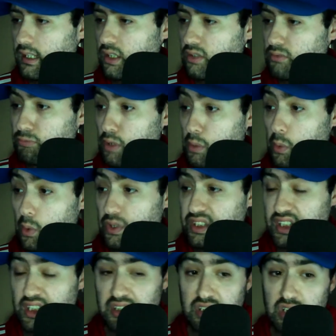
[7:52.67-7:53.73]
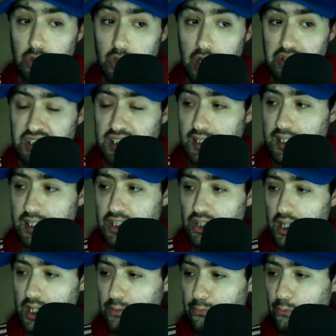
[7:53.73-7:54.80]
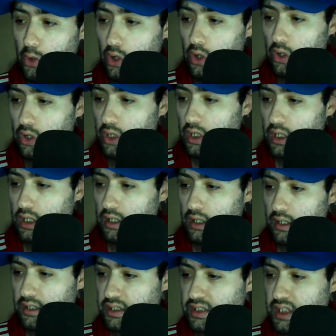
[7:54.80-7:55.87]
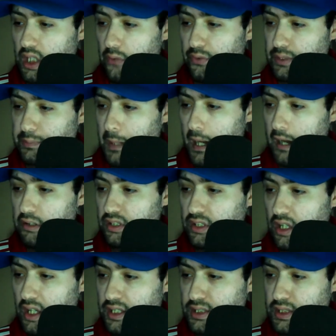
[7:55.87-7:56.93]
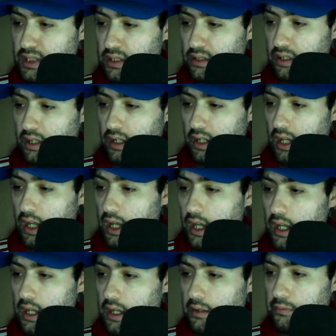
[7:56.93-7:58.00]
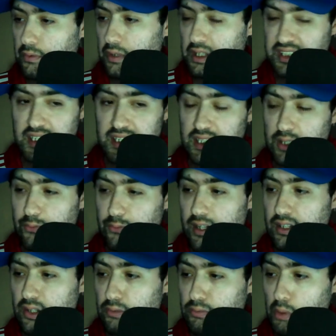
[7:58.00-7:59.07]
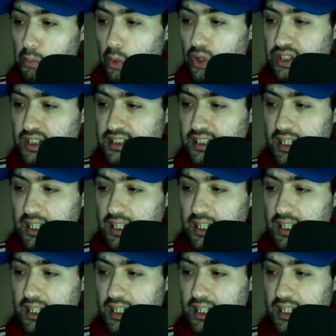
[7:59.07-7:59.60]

The reward is a Toyota Celica 94. Surface Paradise season event. The reward is a